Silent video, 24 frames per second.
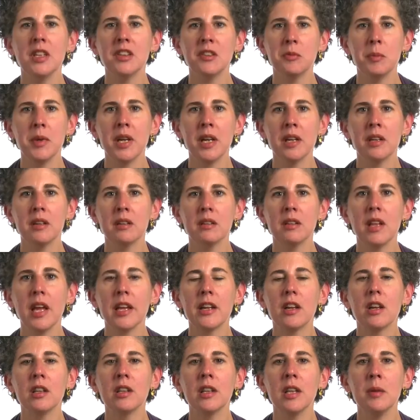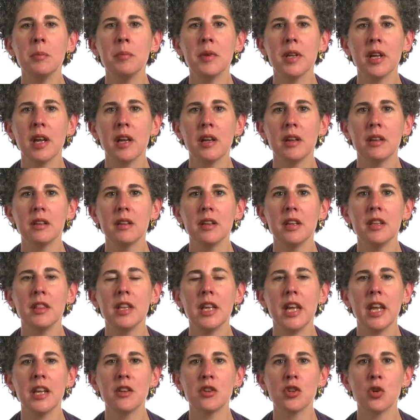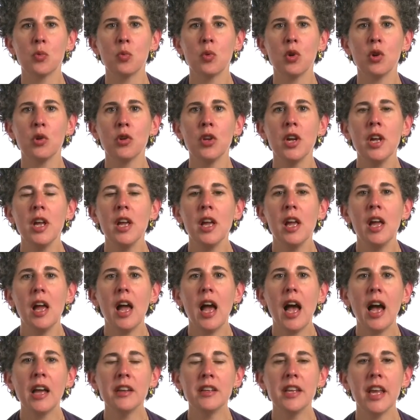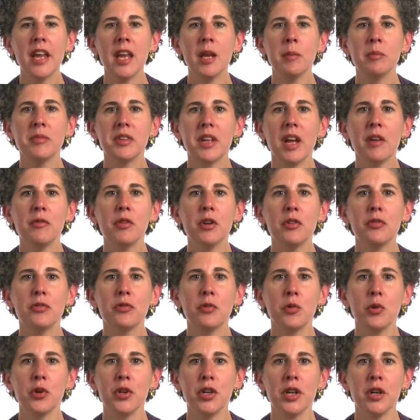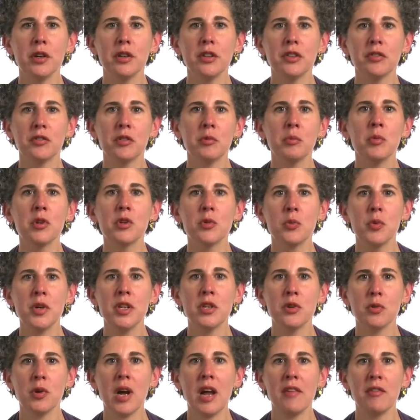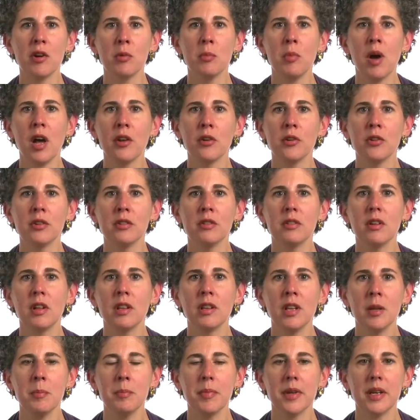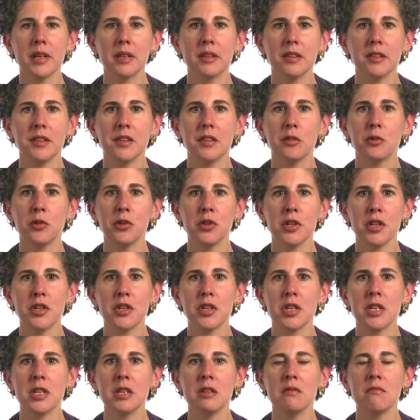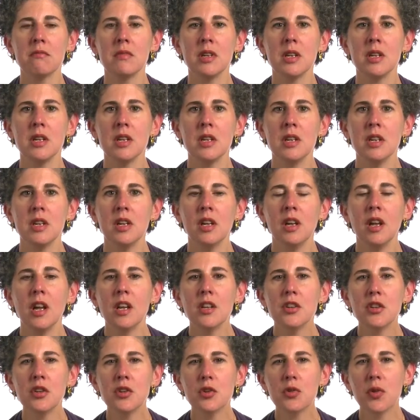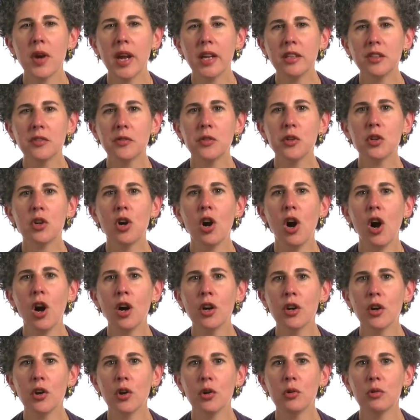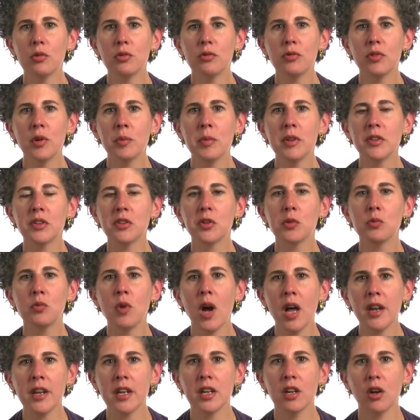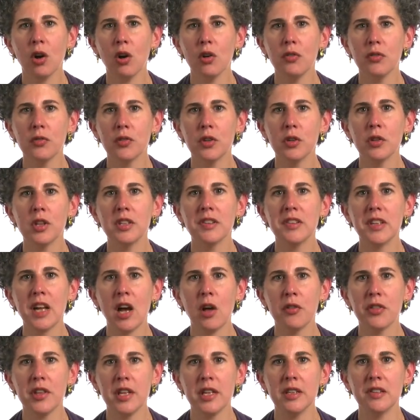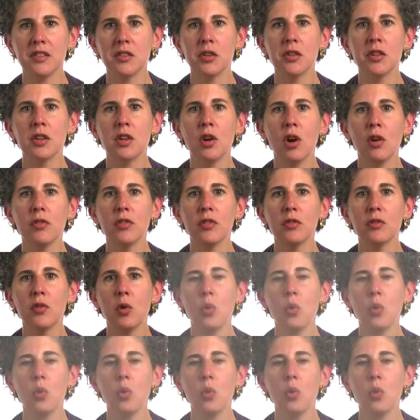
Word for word: Isthmia, like Olympia in the ancient world, had games every four years from which we derive our modern Olympics tradition. To transfer cargo from the Saronic Gulf to the southeast, to the Gulf of